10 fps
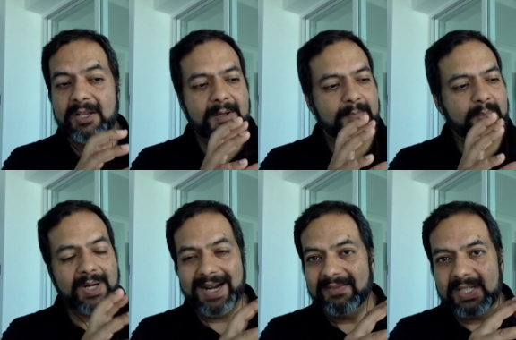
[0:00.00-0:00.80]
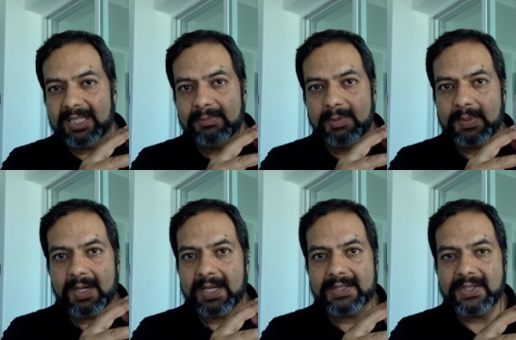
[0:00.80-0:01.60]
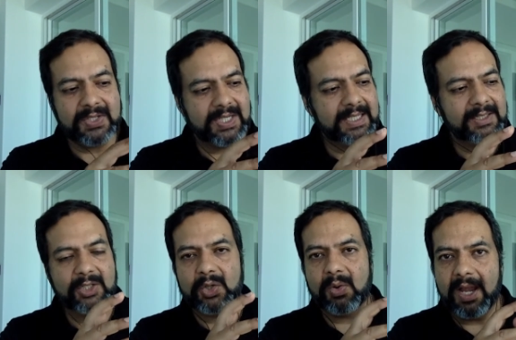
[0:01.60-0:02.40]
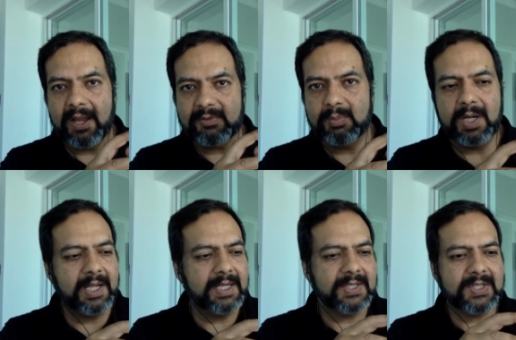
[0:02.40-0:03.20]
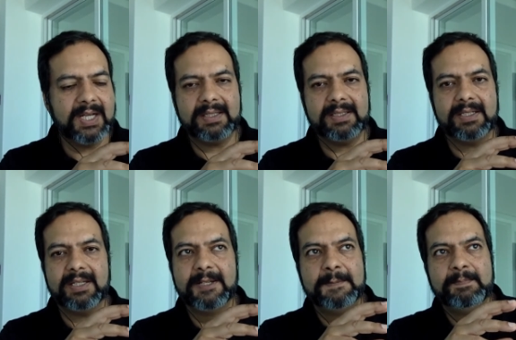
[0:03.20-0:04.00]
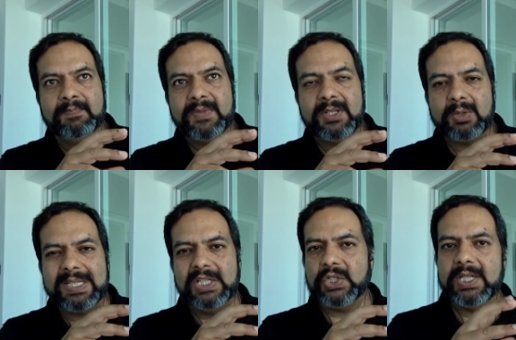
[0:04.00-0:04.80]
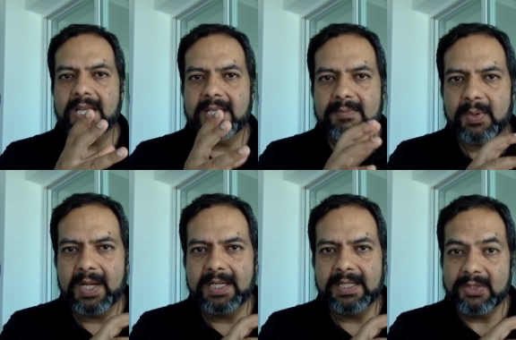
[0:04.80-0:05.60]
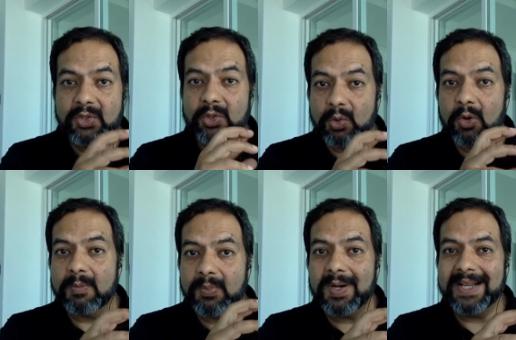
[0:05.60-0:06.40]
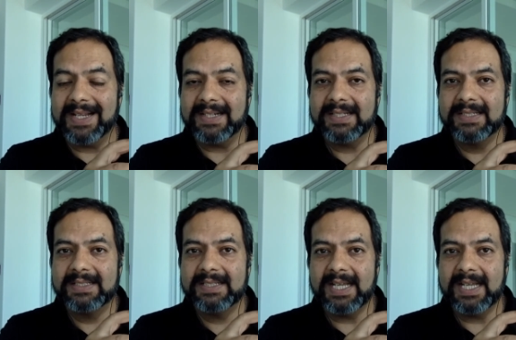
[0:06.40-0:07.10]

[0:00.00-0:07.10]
private label products. It's not the Kraft brand. It's not the KitchenAid brand. It's your brand. And